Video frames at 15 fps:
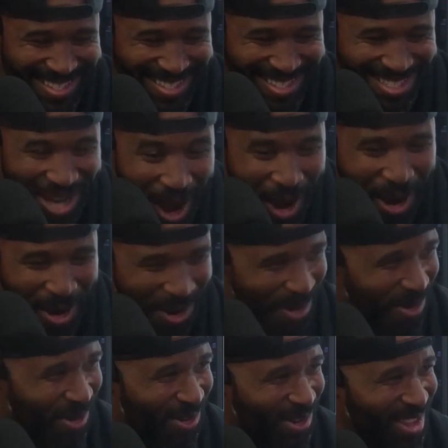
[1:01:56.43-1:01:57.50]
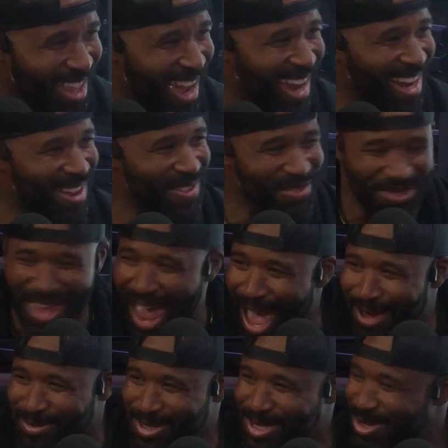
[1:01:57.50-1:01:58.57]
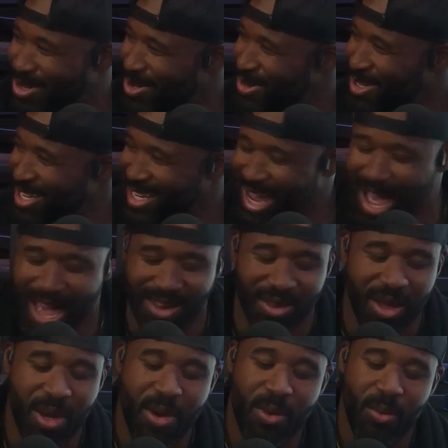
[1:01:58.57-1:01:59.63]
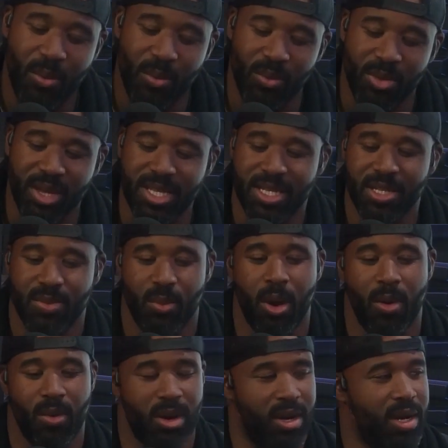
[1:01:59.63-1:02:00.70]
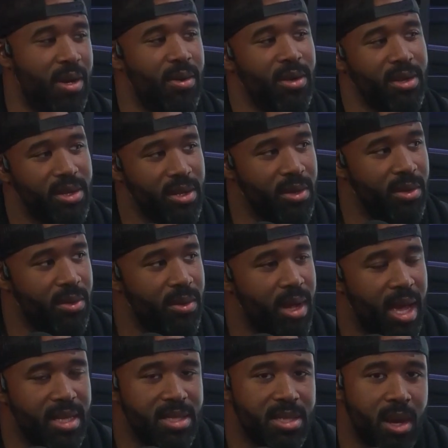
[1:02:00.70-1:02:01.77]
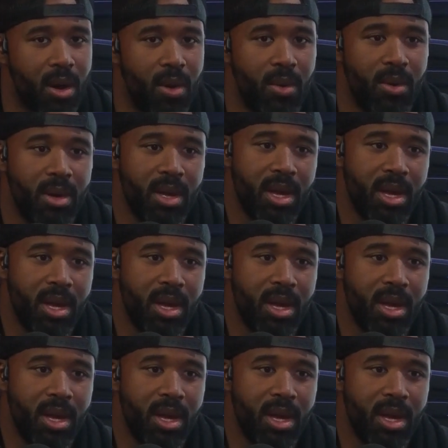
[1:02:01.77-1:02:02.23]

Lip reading: no, like, absolutely not. This is what we're here to do. And so,